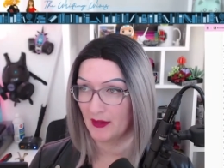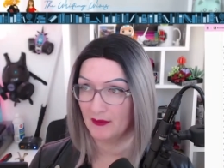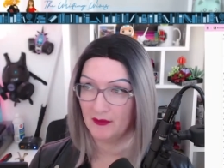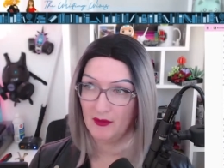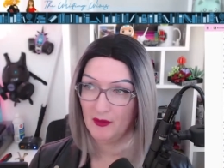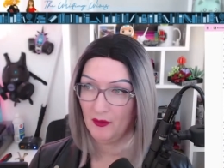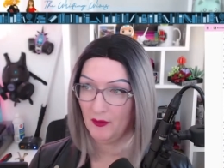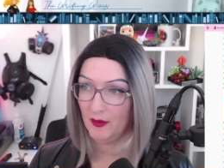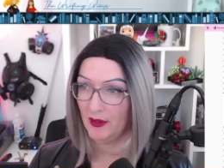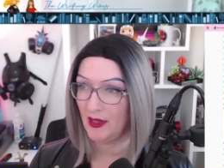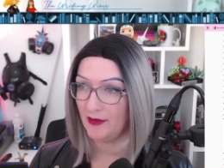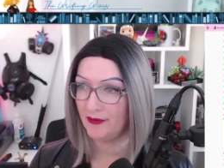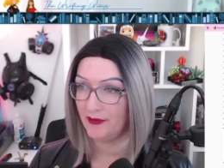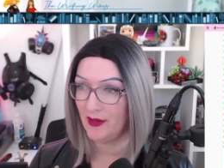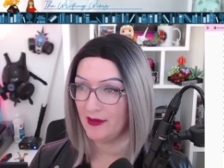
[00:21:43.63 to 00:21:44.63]
and
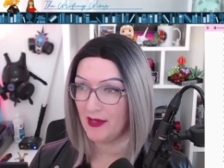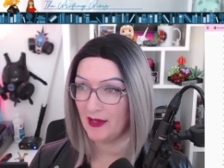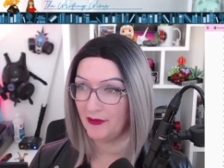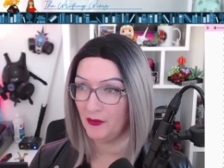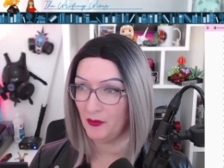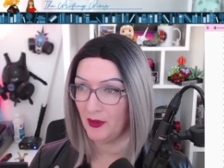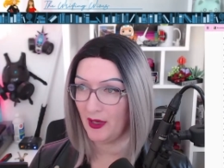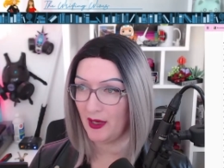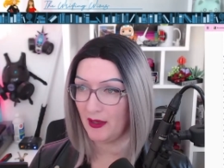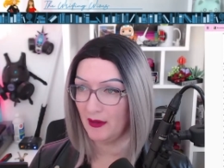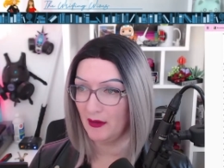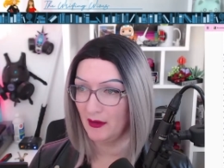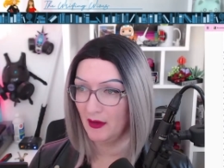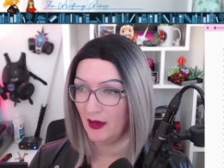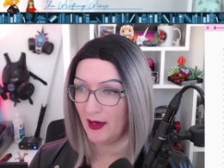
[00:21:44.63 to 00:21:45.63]
that's okay.
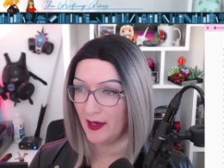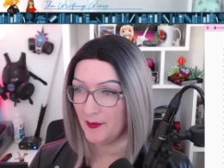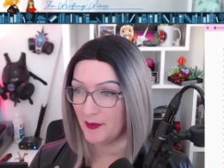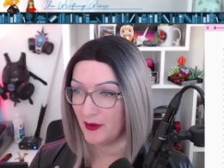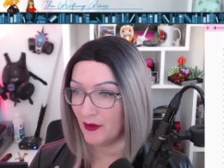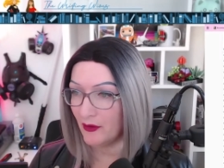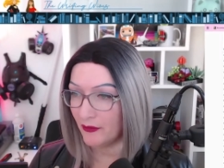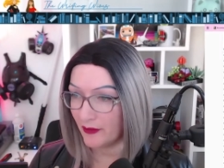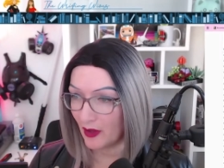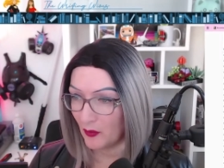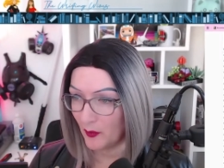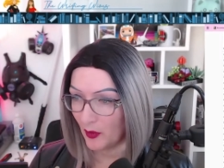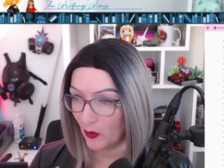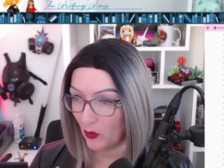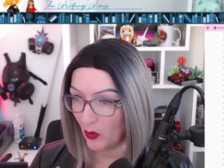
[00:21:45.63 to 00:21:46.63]
I'm curious how
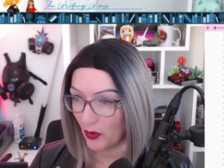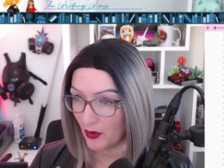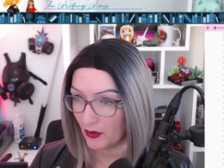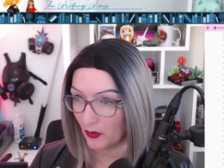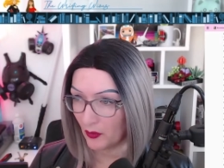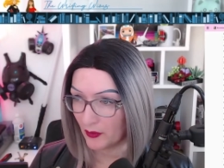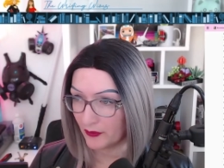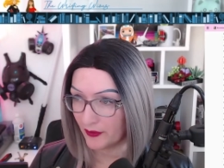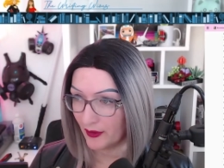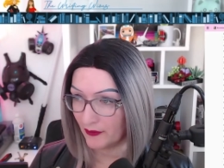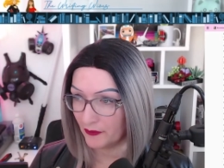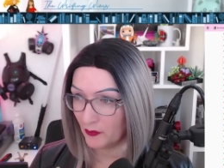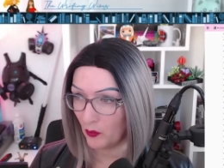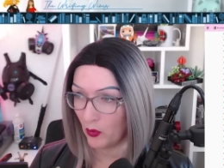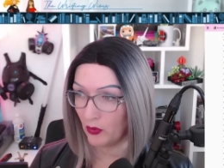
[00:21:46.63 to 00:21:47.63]
well Warlord
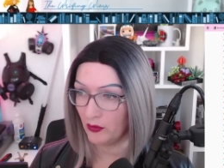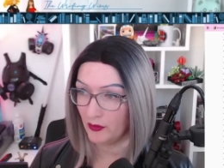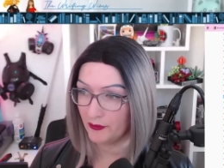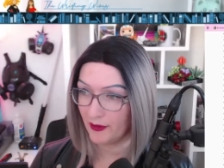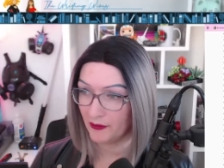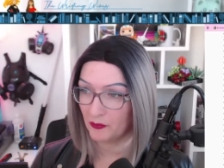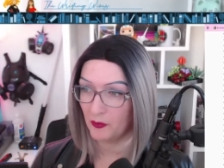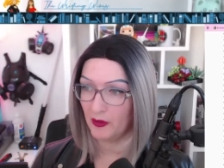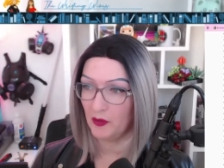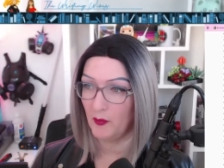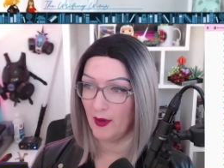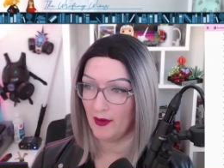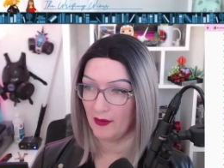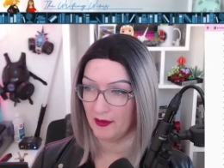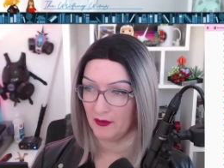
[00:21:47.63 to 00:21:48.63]
does. Warlord does really
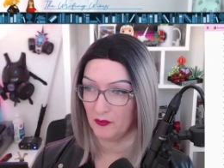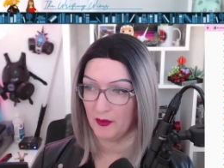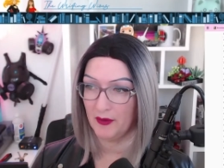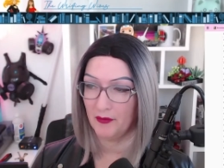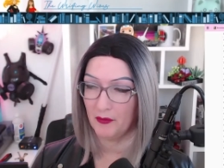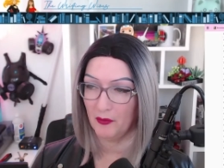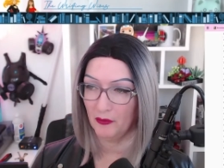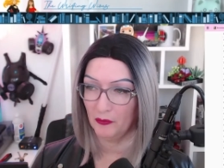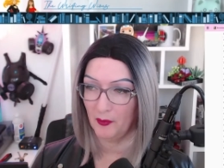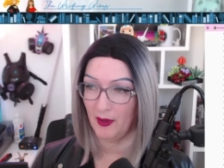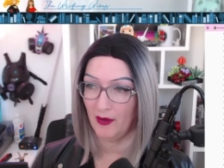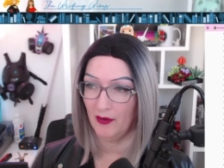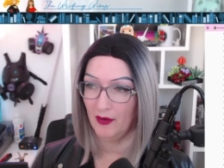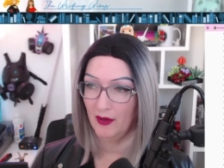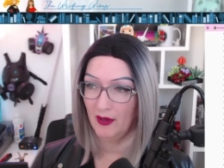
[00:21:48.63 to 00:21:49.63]
well in read through as
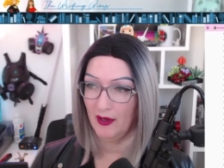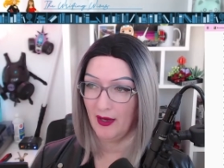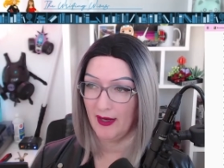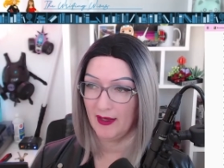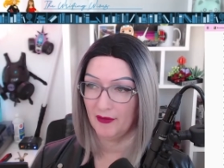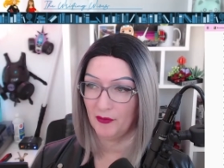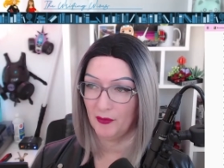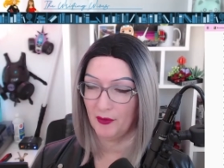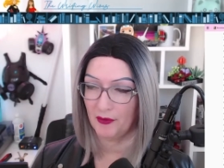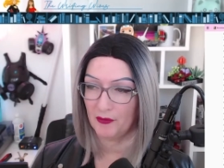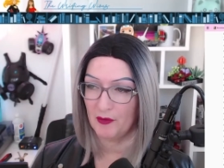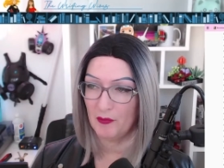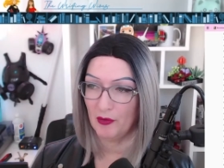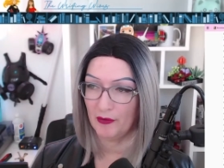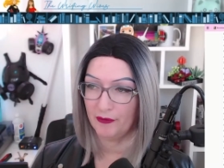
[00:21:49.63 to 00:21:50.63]
well. And it's only a 3
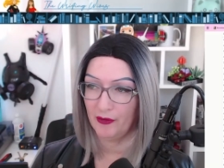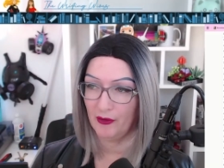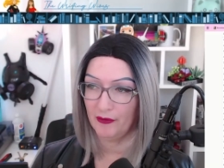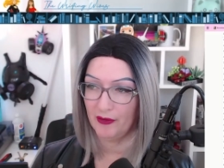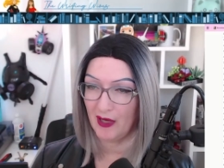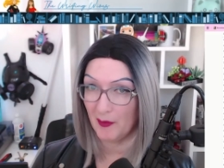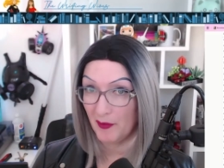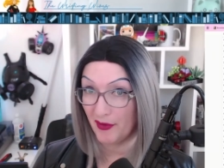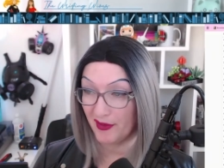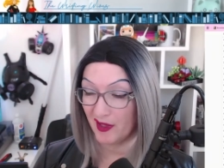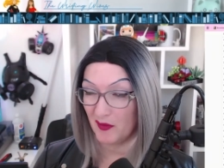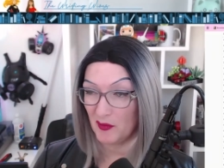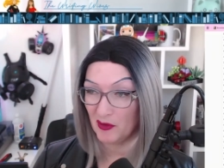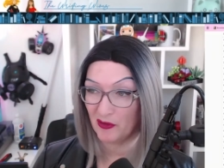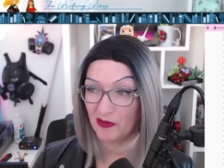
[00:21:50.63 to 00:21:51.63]
book series. And I've been
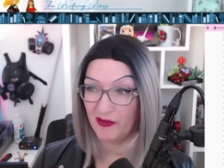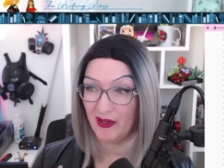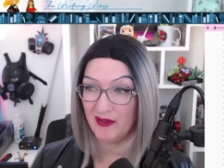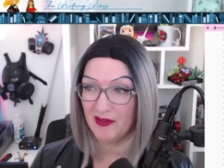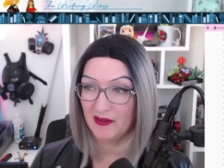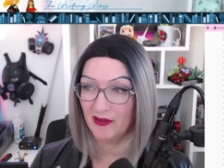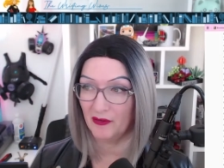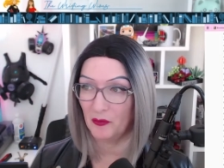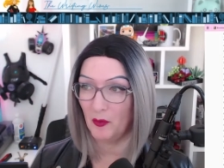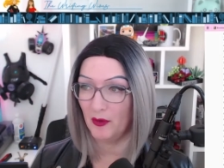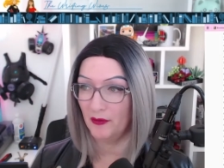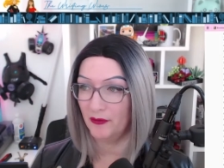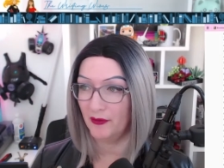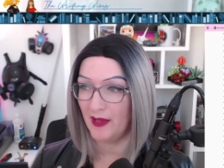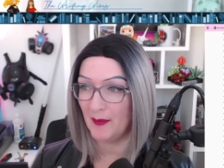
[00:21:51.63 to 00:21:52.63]
thinking about extending this one.
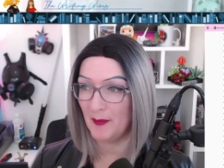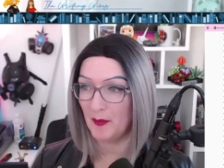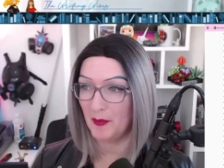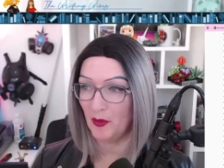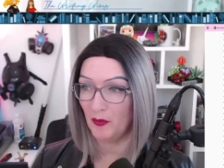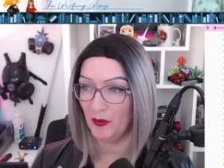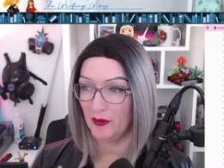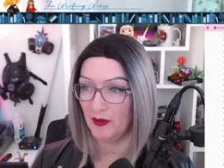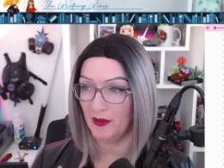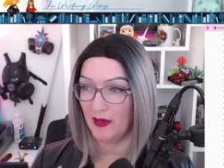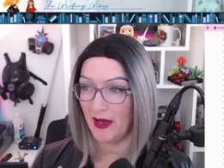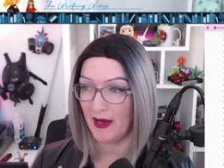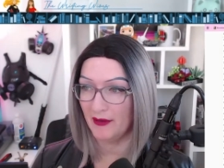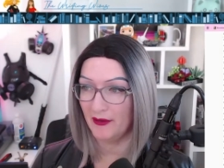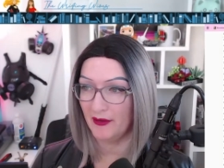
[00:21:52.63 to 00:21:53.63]
So that might be a really good
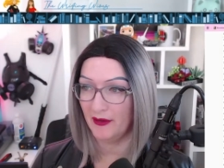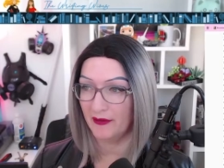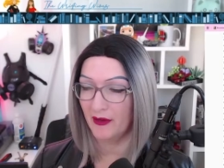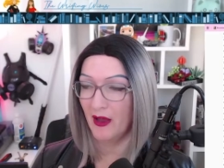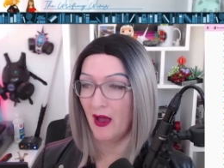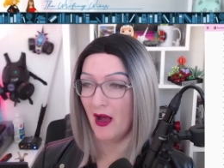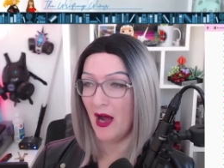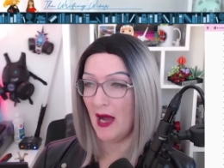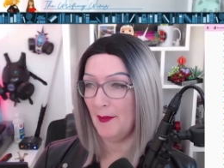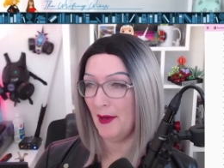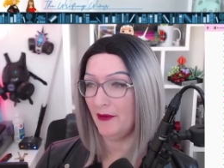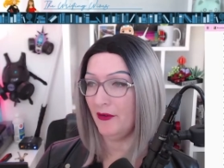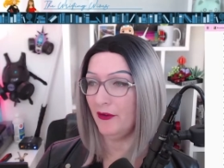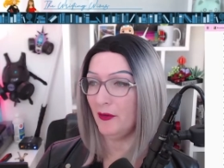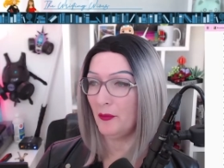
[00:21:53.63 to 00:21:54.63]
candidate. I'm
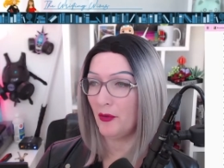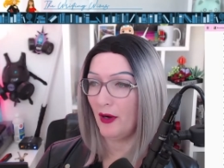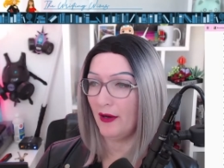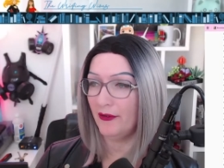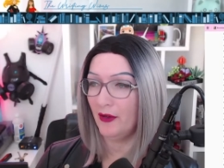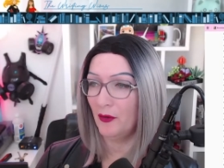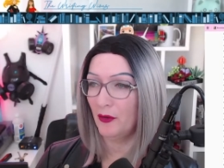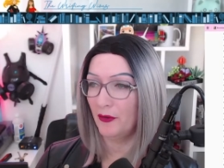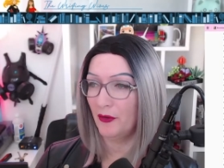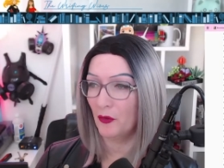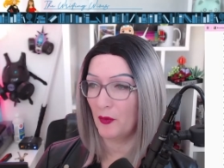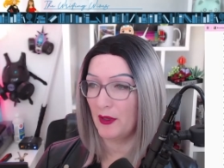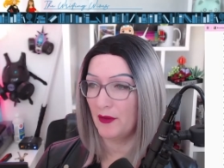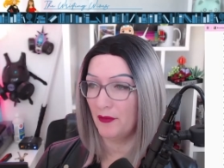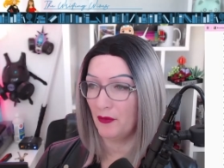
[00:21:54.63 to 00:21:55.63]
actually surprised how good the
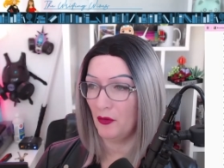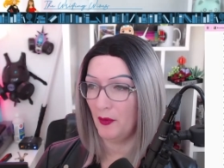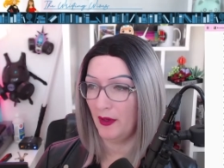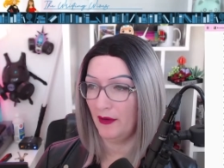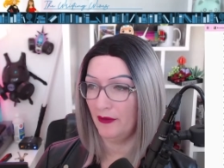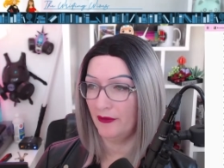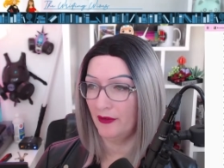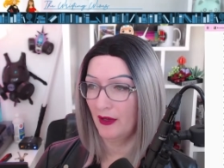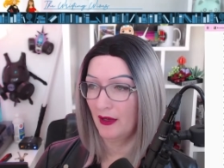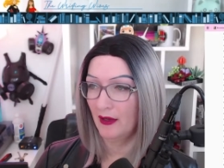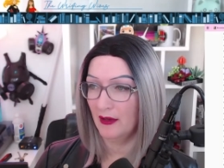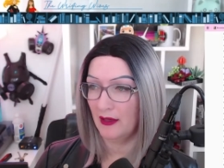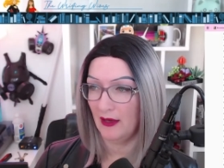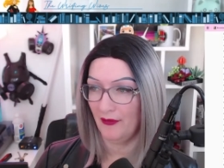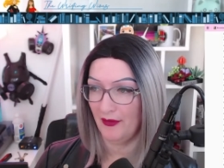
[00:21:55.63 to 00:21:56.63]
read through is,
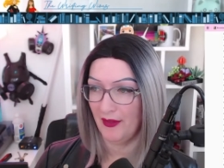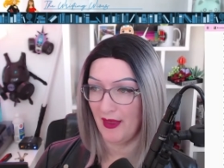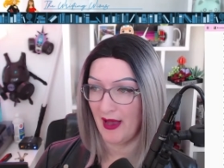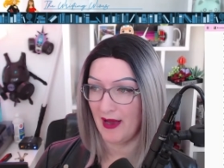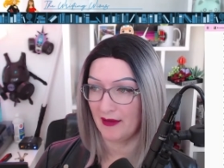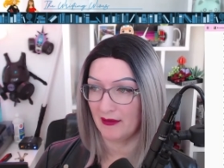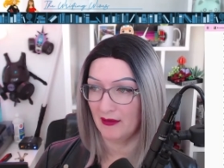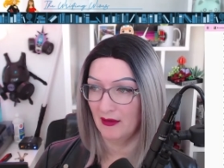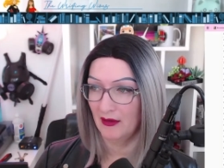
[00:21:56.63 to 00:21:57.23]
given that